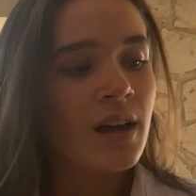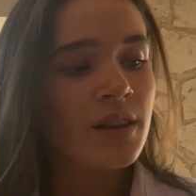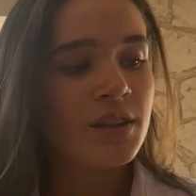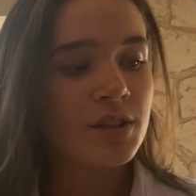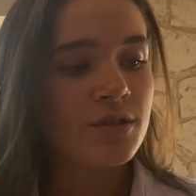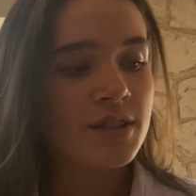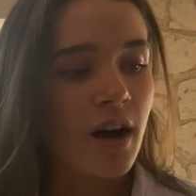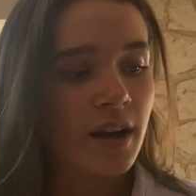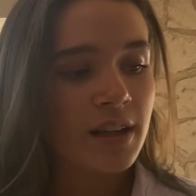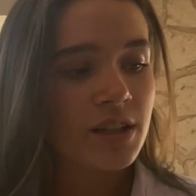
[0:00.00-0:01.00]
The
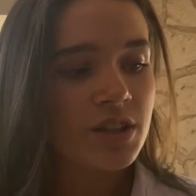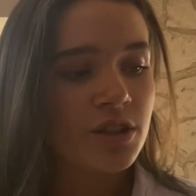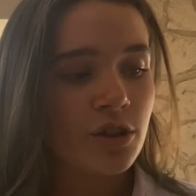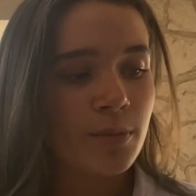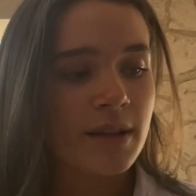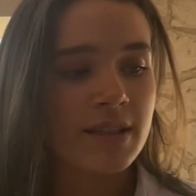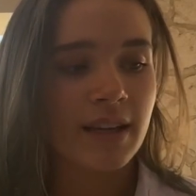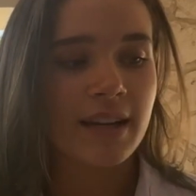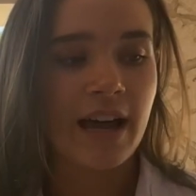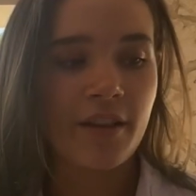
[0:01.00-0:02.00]
Eustachian tube is a
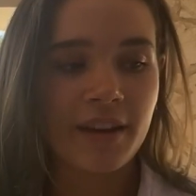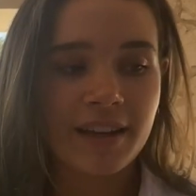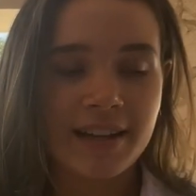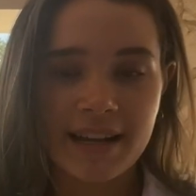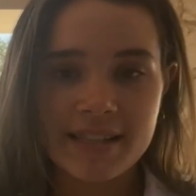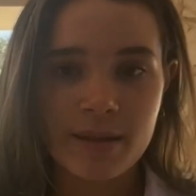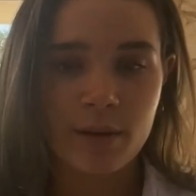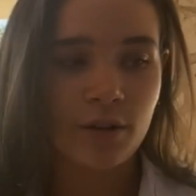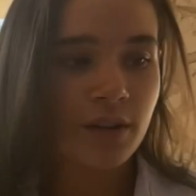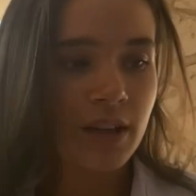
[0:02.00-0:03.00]
canal that connects the
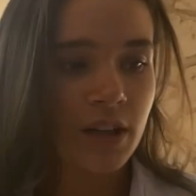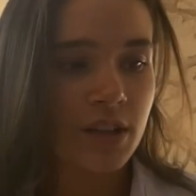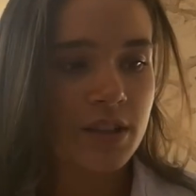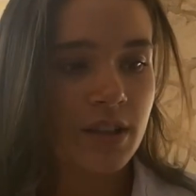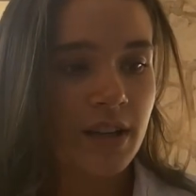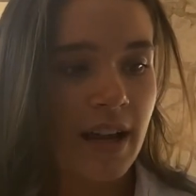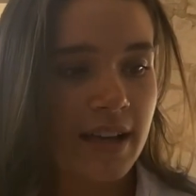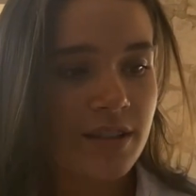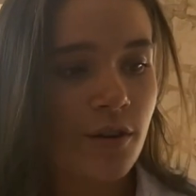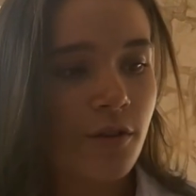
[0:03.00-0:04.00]
middle ear to the
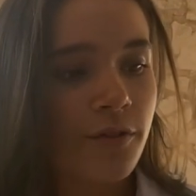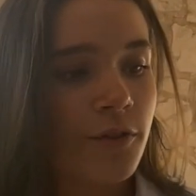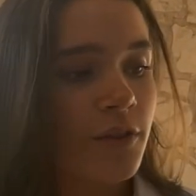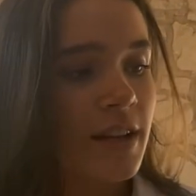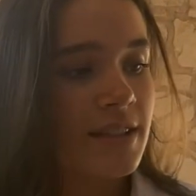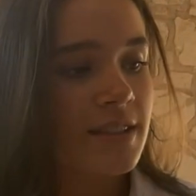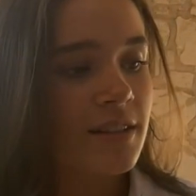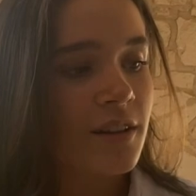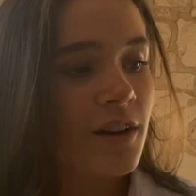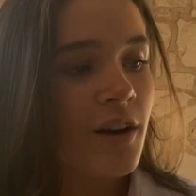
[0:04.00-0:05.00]
nasopharynx,
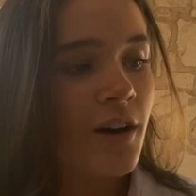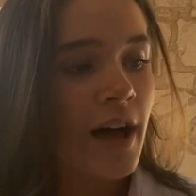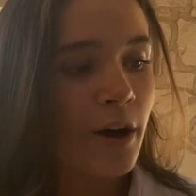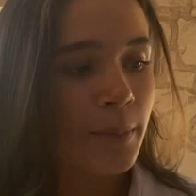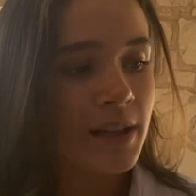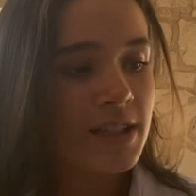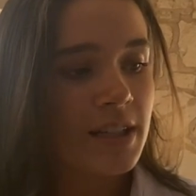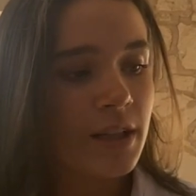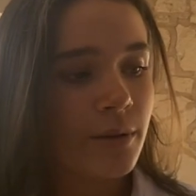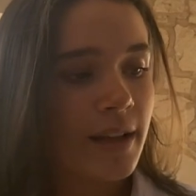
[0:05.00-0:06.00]
helping
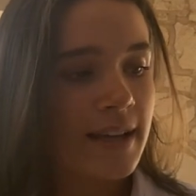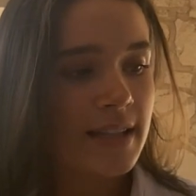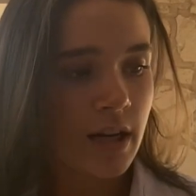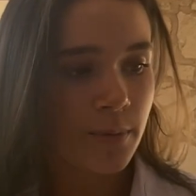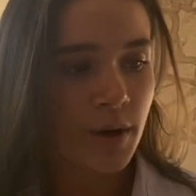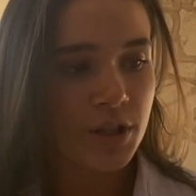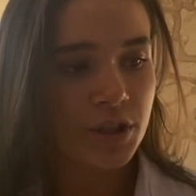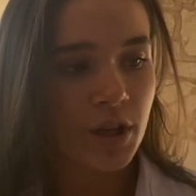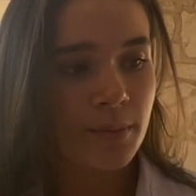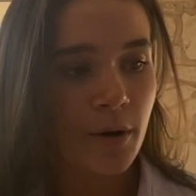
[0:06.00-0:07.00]
to equalize air
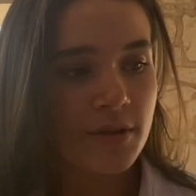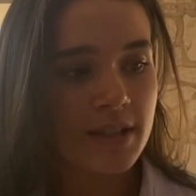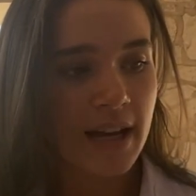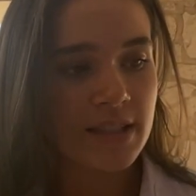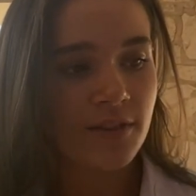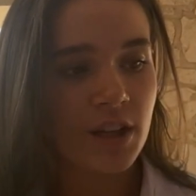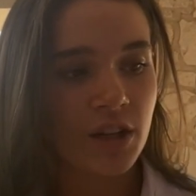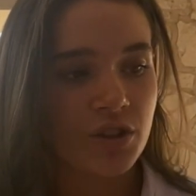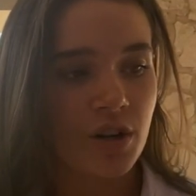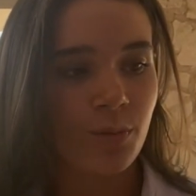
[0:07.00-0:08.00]
pressure on both sides of the
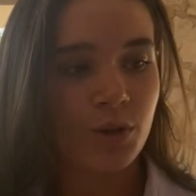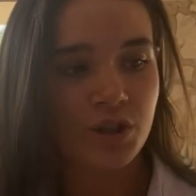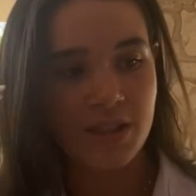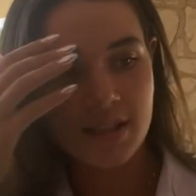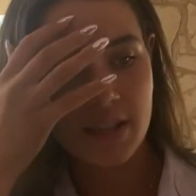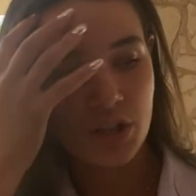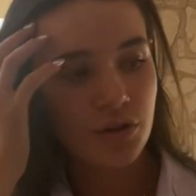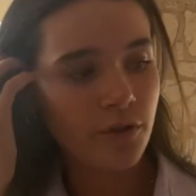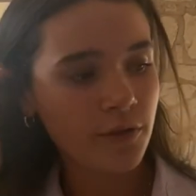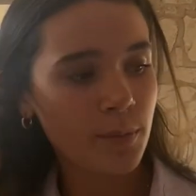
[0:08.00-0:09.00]
eardrum, which is
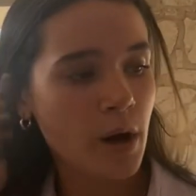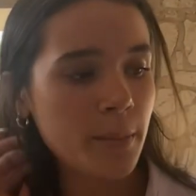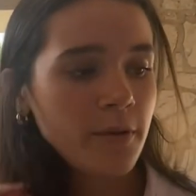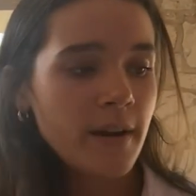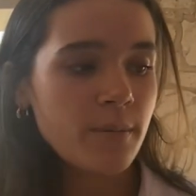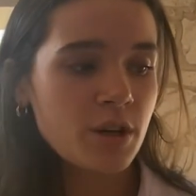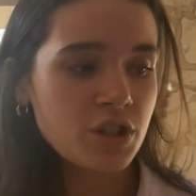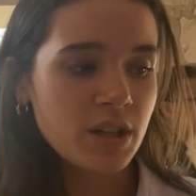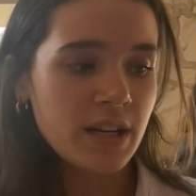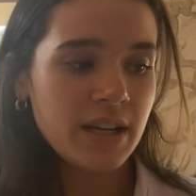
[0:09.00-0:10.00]
essential for proper vibration and